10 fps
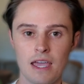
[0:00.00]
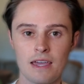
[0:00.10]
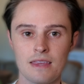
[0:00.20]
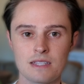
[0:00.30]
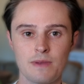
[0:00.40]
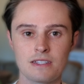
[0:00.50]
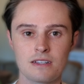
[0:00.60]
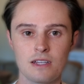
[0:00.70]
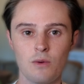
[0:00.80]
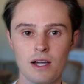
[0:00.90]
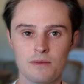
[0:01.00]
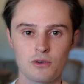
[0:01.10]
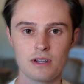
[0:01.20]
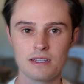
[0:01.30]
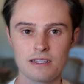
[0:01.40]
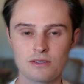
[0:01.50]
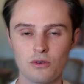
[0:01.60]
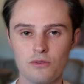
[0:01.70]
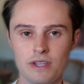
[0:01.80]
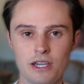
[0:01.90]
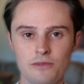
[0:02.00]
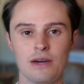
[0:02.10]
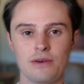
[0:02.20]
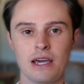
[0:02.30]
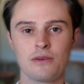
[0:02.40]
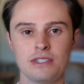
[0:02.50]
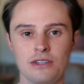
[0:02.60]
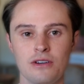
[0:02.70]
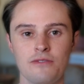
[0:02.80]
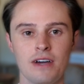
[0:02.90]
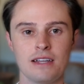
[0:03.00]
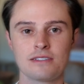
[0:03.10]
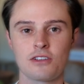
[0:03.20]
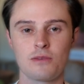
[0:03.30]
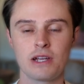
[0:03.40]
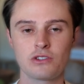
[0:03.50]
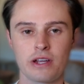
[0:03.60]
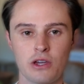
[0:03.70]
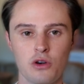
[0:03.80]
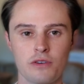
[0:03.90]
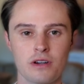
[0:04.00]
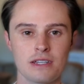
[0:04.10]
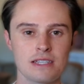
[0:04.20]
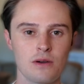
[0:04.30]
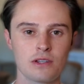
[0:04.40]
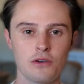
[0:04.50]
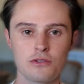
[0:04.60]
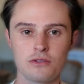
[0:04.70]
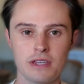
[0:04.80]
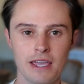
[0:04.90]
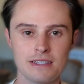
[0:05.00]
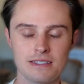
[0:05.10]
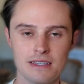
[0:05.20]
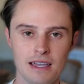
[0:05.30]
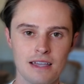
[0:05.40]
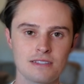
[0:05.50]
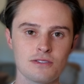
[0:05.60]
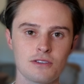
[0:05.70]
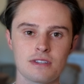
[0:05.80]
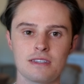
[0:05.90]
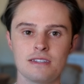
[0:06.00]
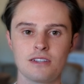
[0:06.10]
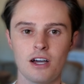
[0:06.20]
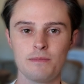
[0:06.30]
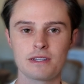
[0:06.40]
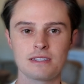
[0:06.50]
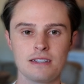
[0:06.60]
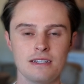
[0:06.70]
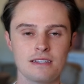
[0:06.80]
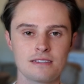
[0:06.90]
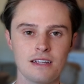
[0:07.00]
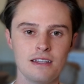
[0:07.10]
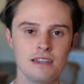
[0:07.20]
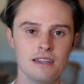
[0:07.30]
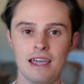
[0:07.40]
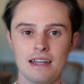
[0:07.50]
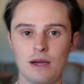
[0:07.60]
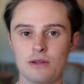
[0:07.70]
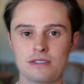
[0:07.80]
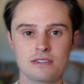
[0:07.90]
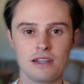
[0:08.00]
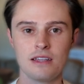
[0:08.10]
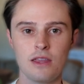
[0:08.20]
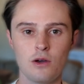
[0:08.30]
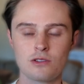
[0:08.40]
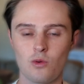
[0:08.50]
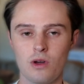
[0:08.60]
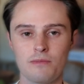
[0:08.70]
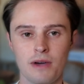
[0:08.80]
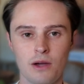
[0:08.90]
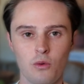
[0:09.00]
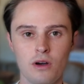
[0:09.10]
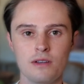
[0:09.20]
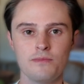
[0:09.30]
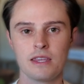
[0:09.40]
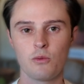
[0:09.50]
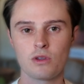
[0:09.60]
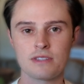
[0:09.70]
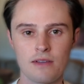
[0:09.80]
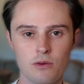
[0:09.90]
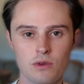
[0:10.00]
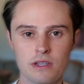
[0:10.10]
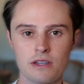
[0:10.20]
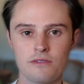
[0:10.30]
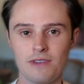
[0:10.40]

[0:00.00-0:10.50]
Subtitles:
and that's basically why I'm creating this whole video. Now, what I would do if I had to start my training over is I would go through the ACS, look at the topics I need to study, and I would study those one by one. And then once I have a really good